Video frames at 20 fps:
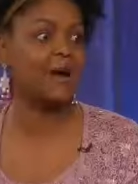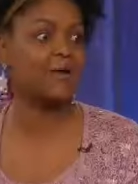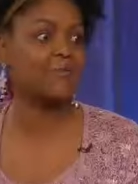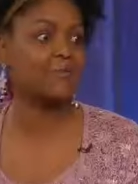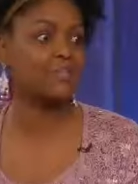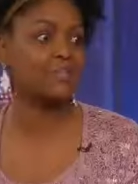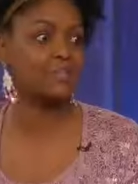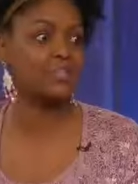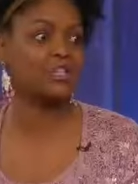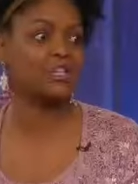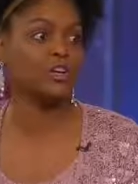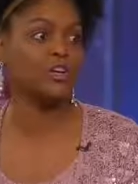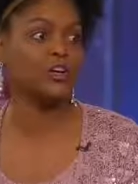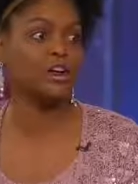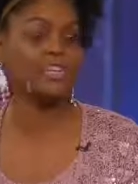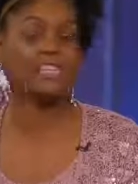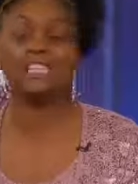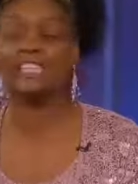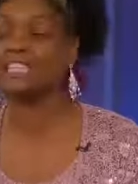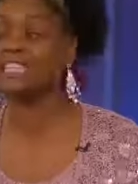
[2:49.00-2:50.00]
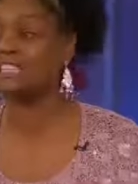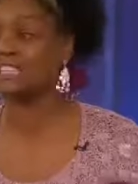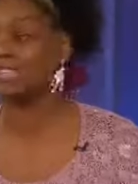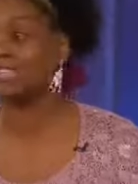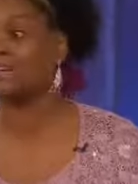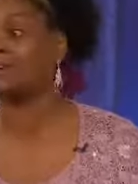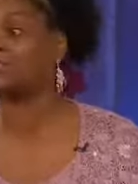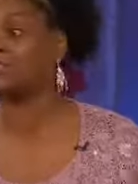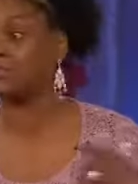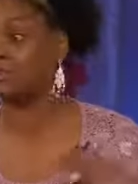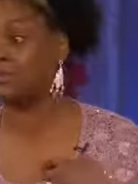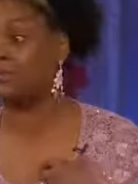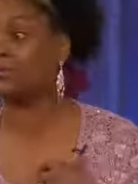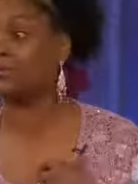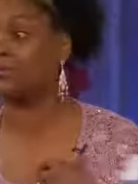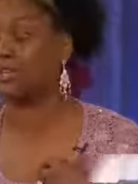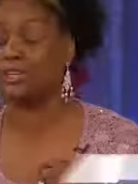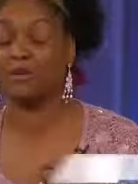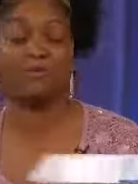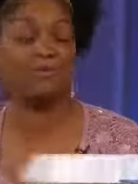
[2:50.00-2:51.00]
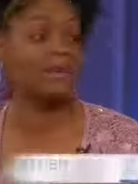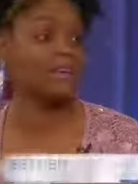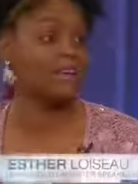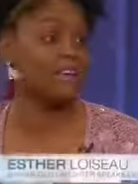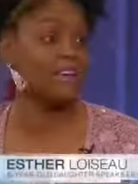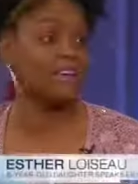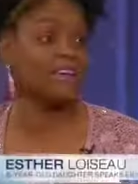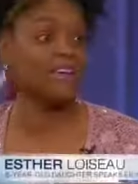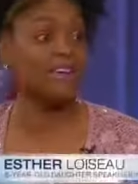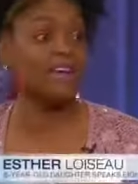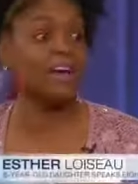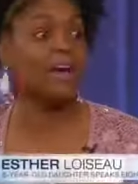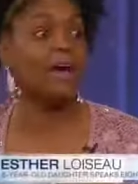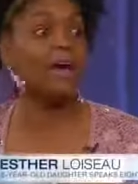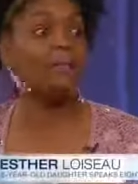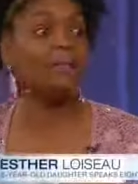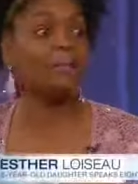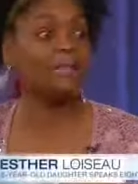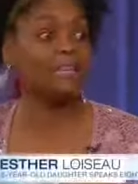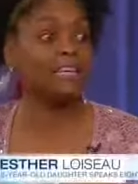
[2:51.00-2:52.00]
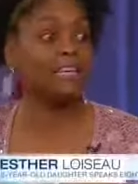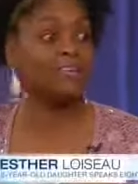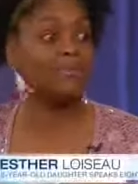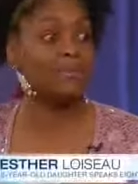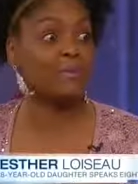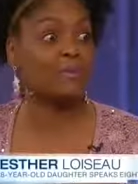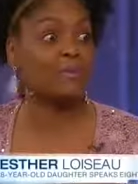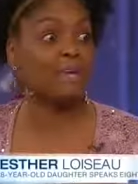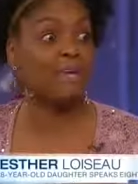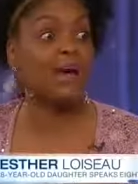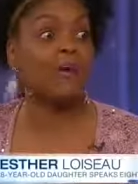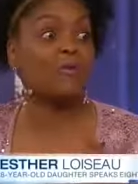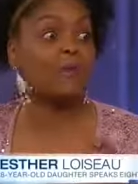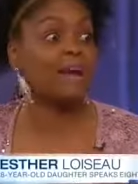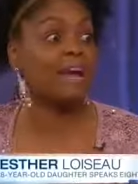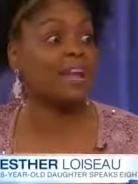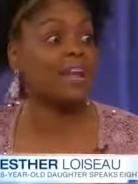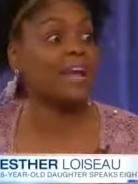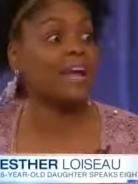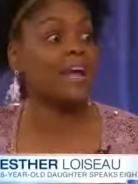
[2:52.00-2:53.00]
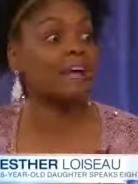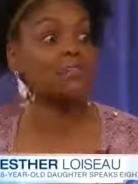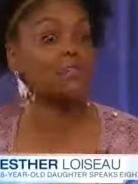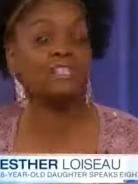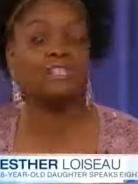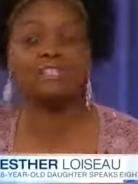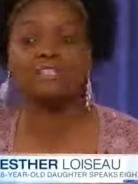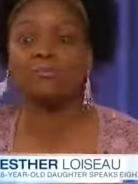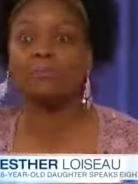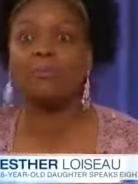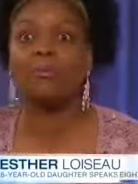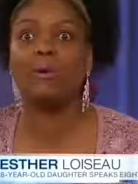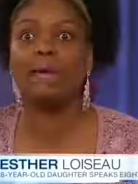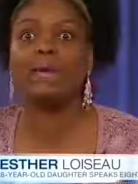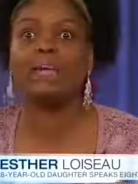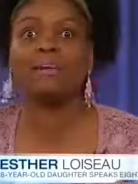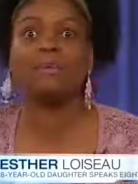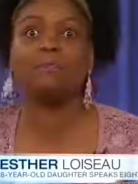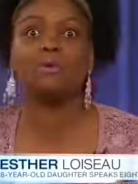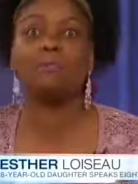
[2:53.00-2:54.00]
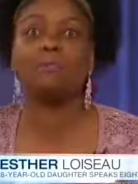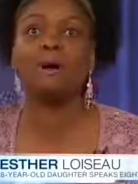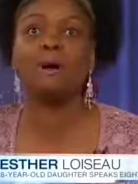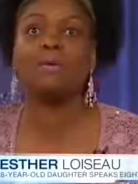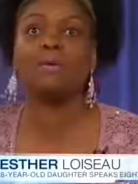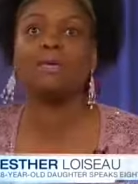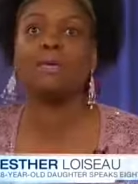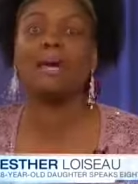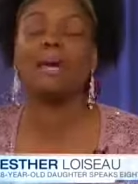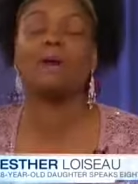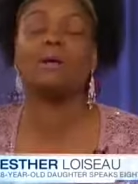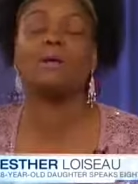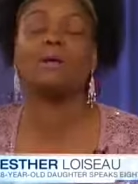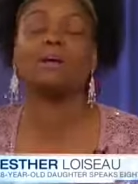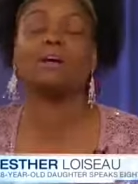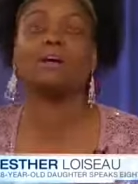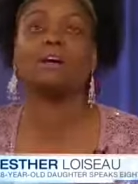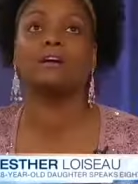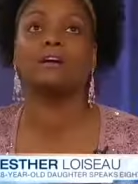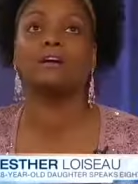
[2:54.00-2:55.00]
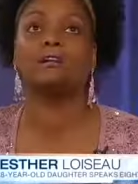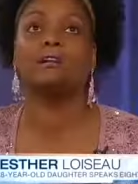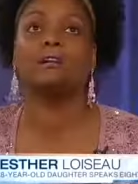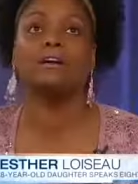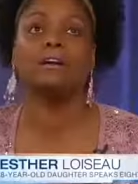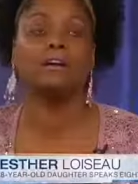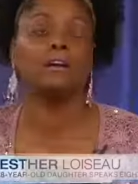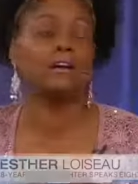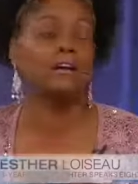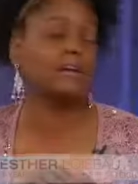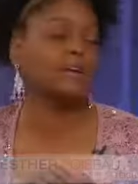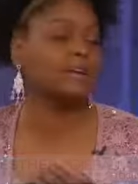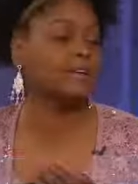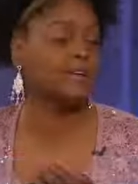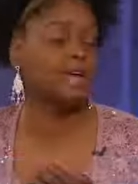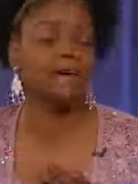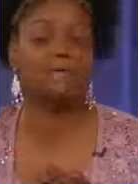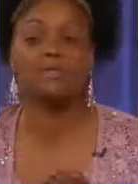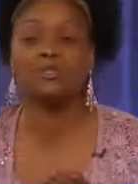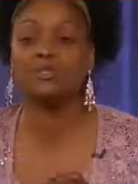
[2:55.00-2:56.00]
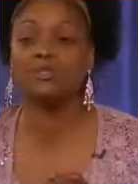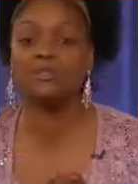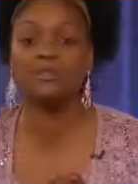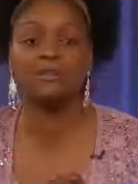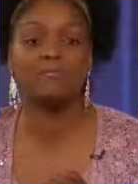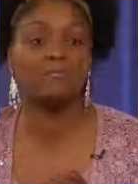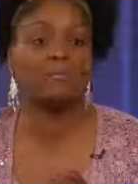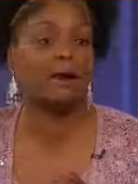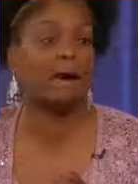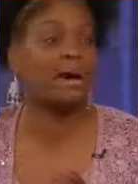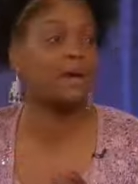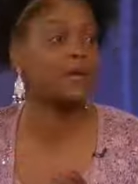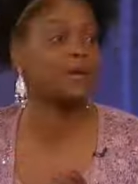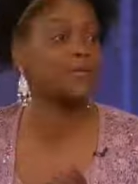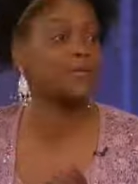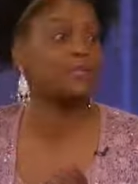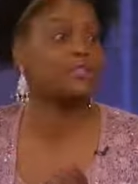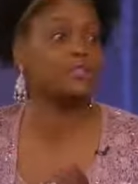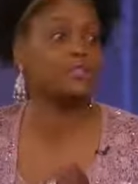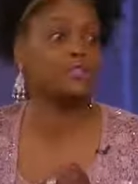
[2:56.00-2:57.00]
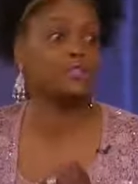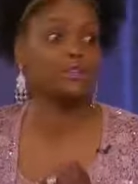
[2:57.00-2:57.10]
that I'm pushing her. She is actually pushing me, believe me. Right now, she's begging me, Mommy, I want a, a chemistry and bio